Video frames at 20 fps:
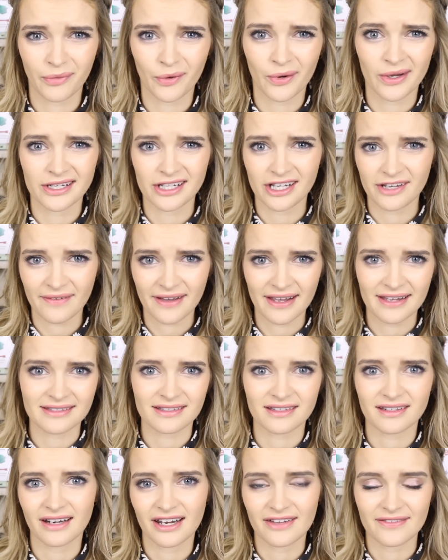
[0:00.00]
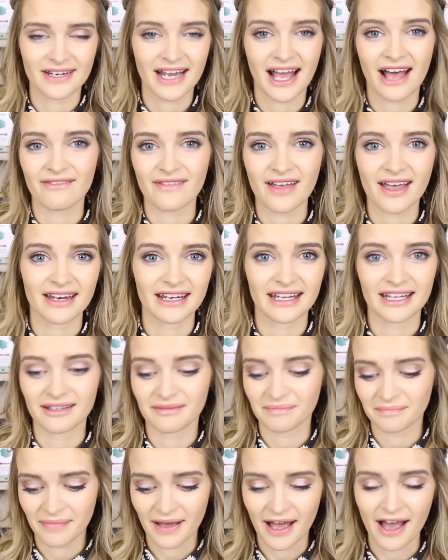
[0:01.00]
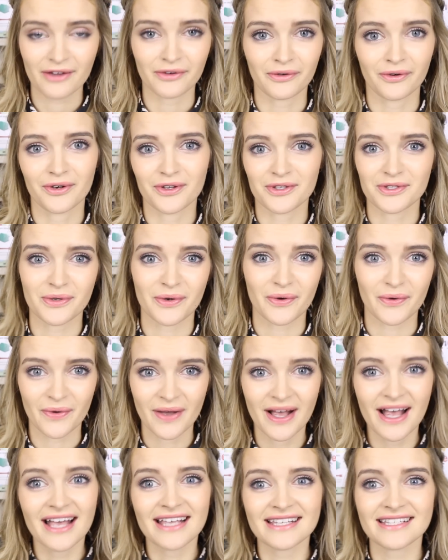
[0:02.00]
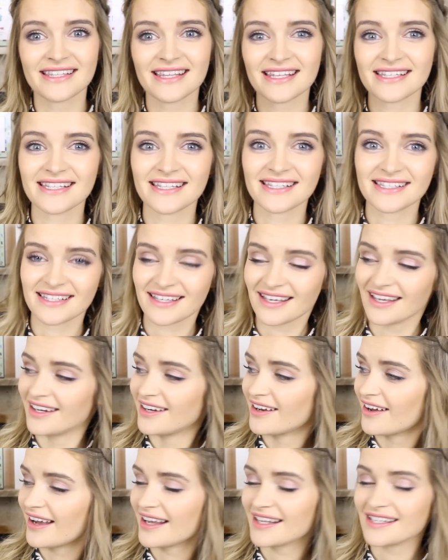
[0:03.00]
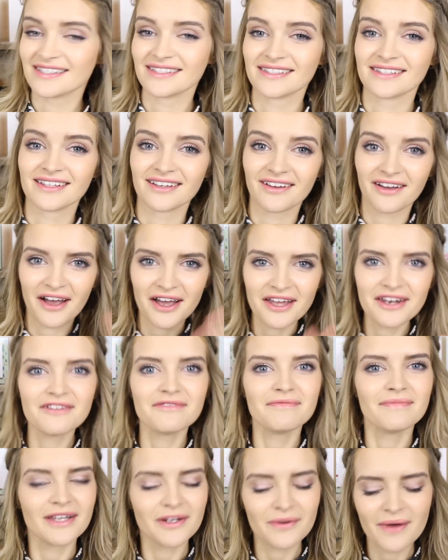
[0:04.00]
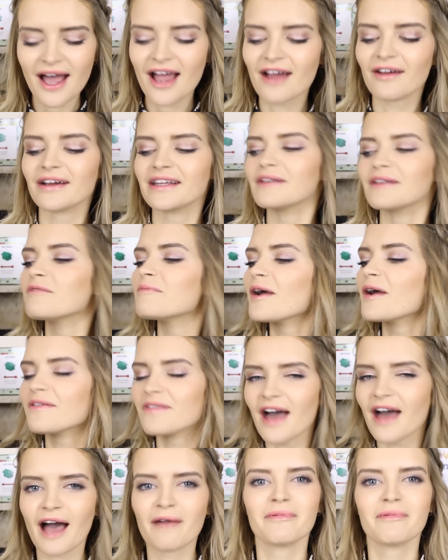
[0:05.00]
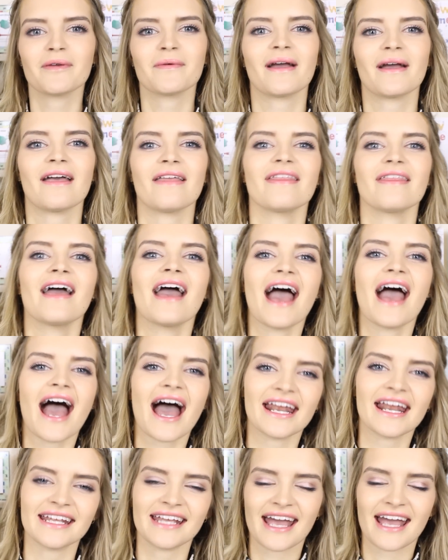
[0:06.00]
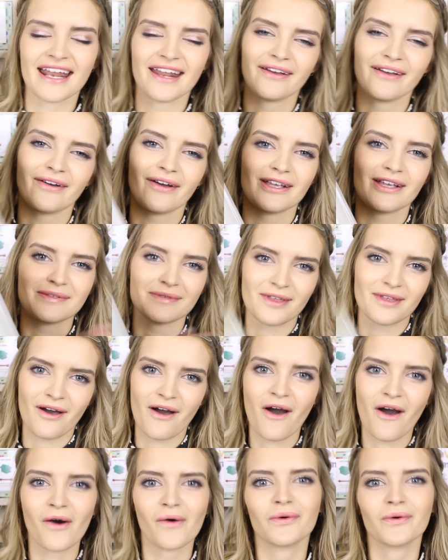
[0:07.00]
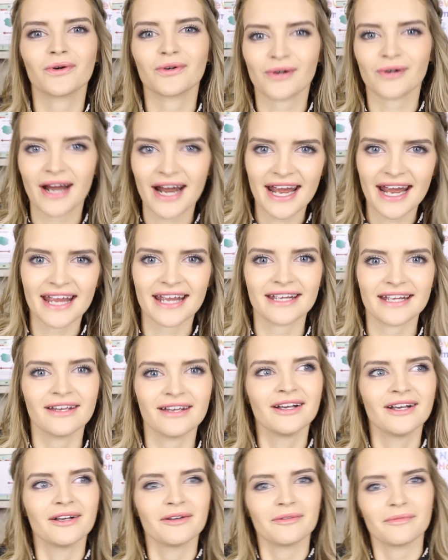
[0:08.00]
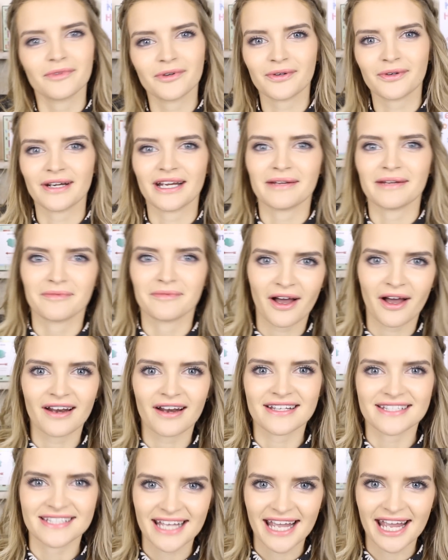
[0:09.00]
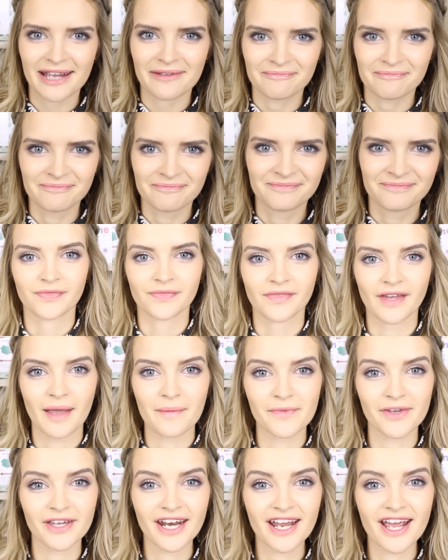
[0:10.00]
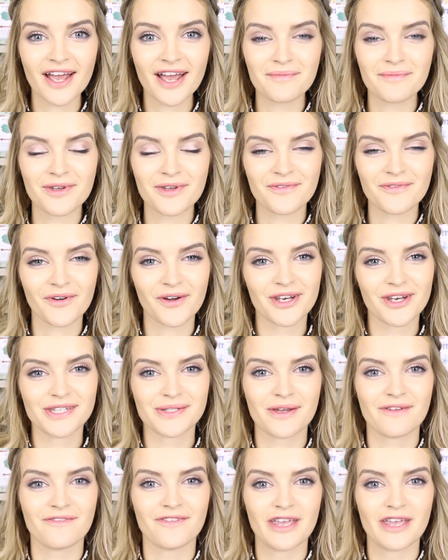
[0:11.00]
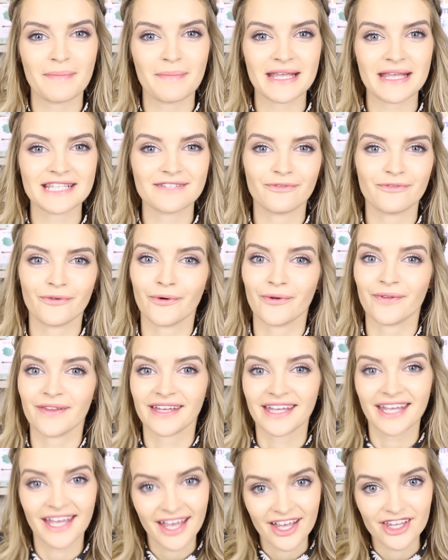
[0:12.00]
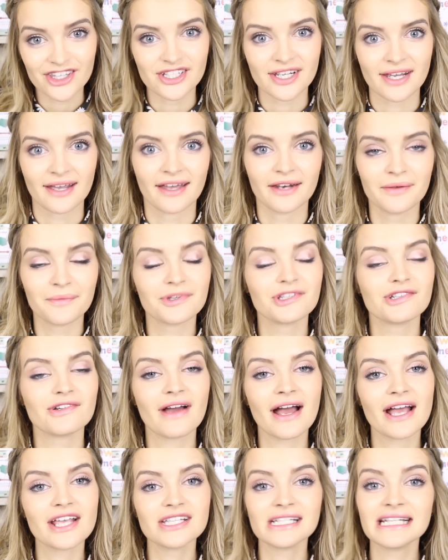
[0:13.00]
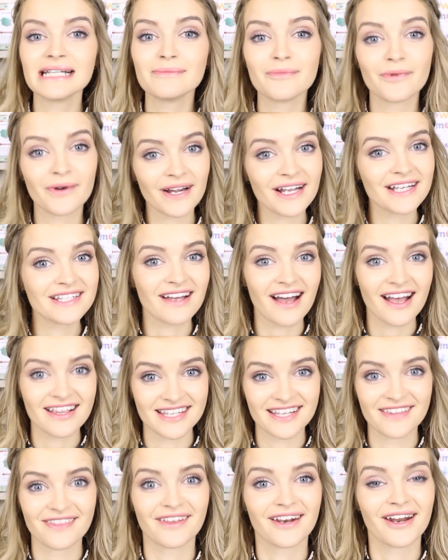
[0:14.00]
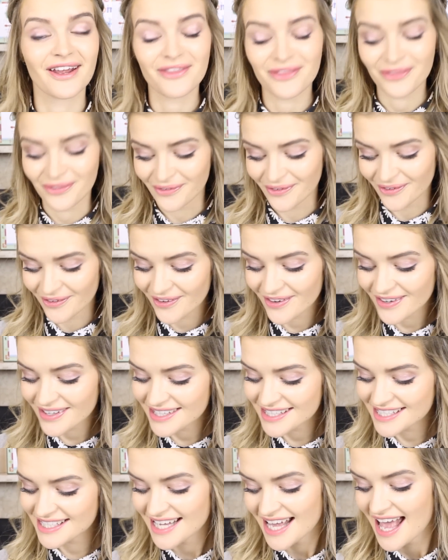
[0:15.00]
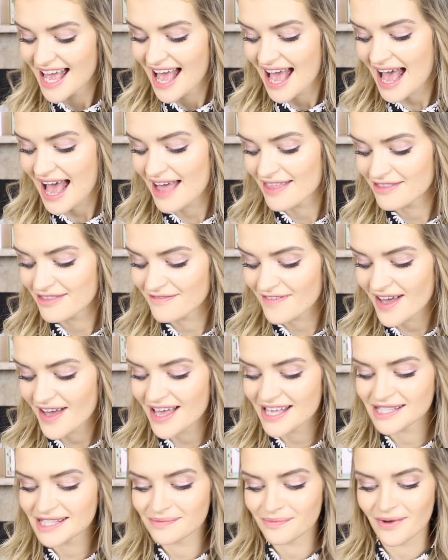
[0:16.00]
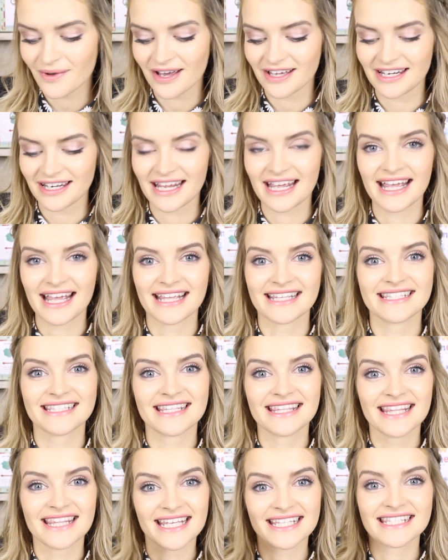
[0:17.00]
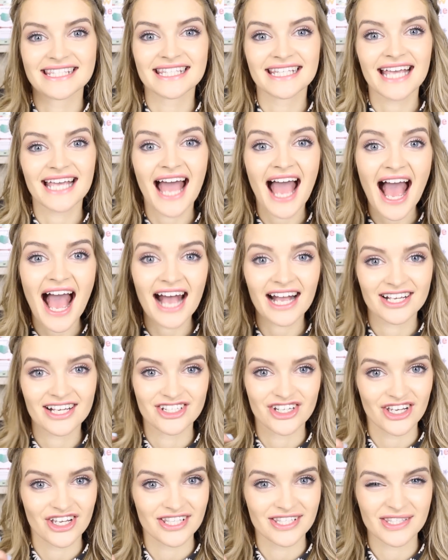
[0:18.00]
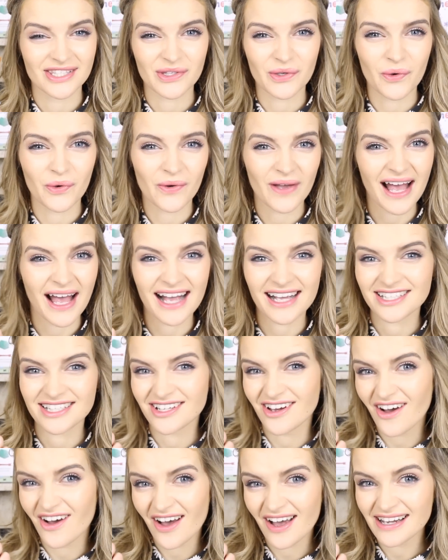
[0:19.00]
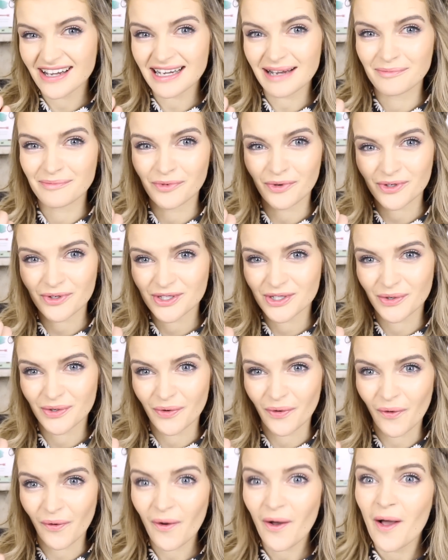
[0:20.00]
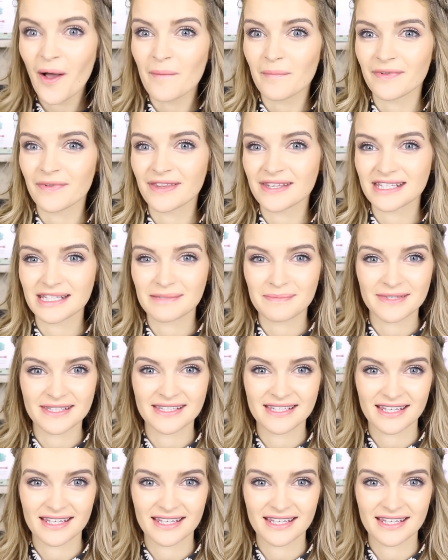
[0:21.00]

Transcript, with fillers: boy duvets that don't even have any pattern on at all. So this is a nice kind of middle area that we're both happy with, and again it goes with our whole grey cream colour scheme. I'm gonna move on to a few bits for the kitchen, which are actually more exciting than I thought, and the first one is this cactus or cacti, I'm not sure, but this has been